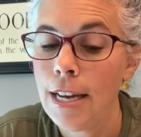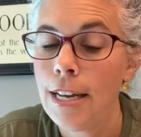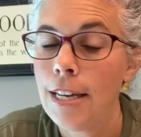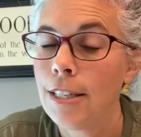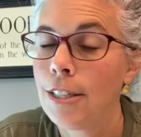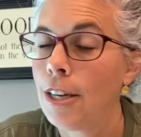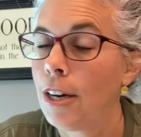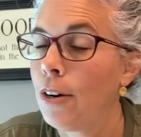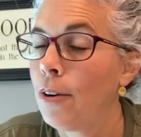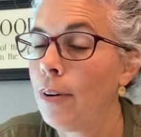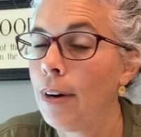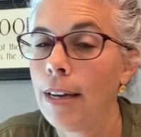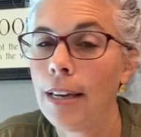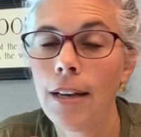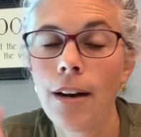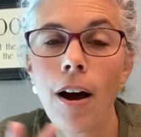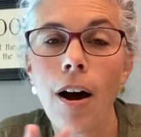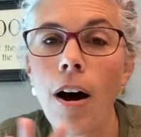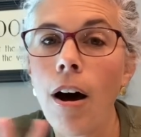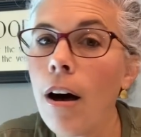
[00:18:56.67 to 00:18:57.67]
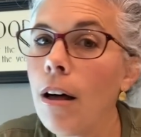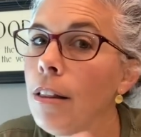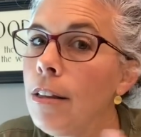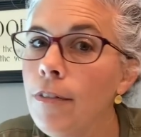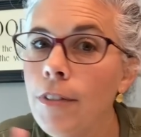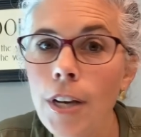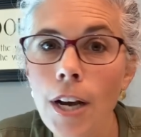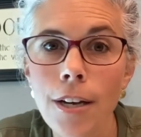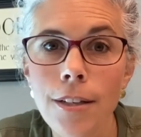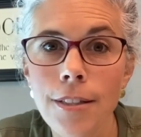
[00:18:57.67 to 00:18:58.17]
So in all of
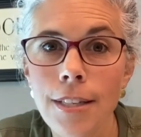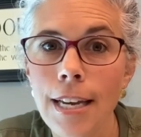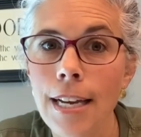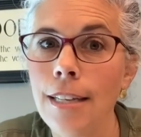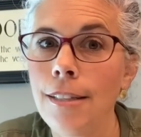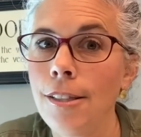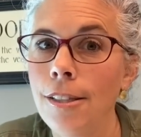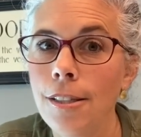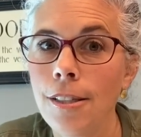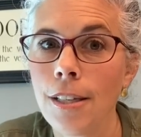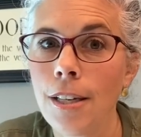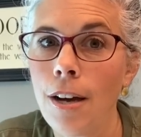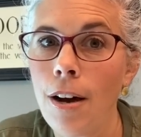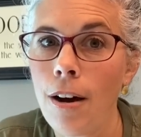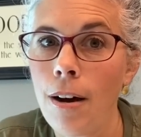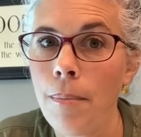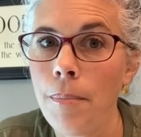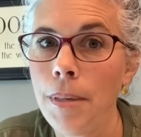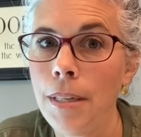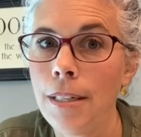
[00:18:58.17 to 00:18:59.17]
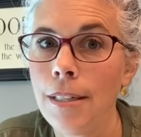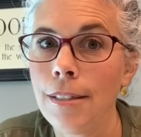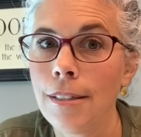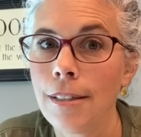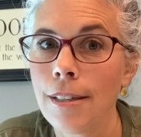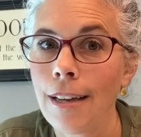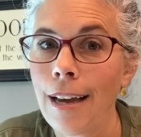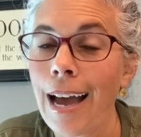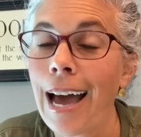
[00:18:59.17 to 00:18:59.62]
y'all's guesses and comments,